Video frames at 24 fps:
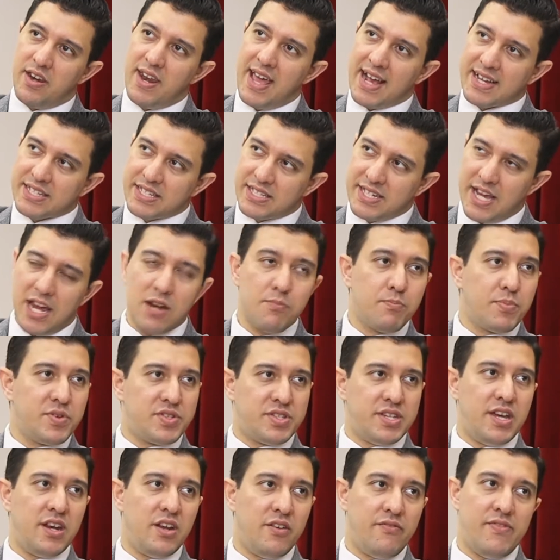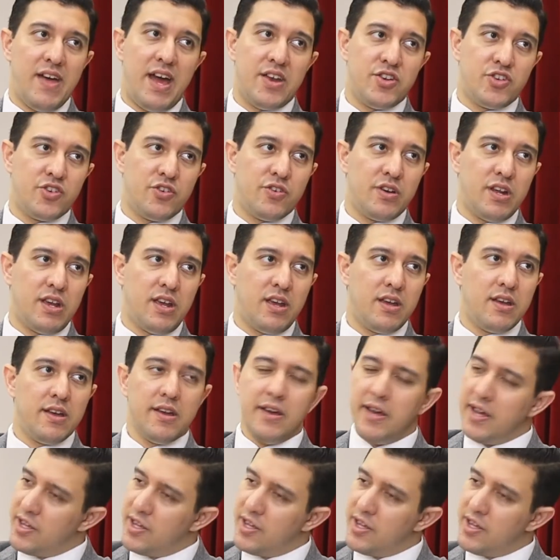next 10% of that journey